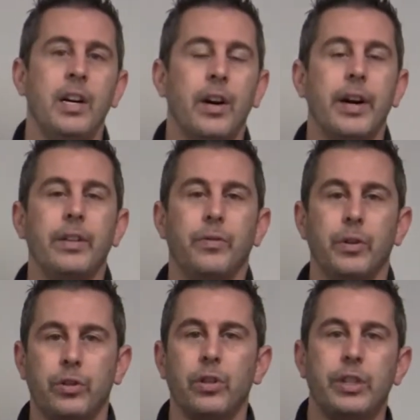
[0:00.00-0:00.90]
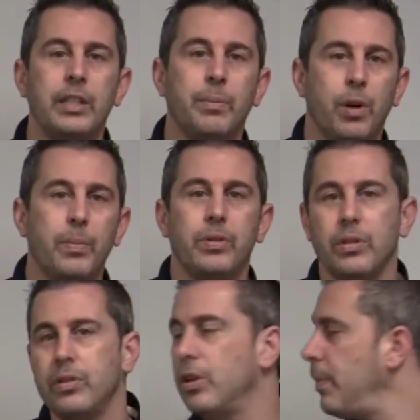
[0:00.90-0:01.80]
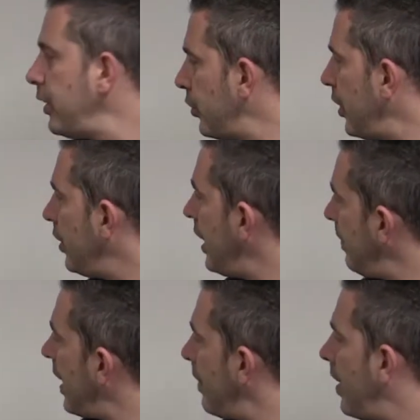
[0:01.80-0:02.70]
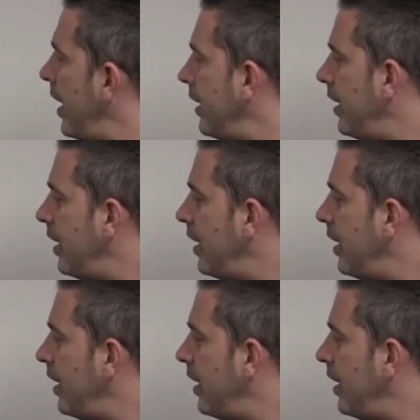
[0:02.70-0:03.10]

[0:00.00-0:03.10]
All right, it's for search engine purposes. So make sure you keep that in mind.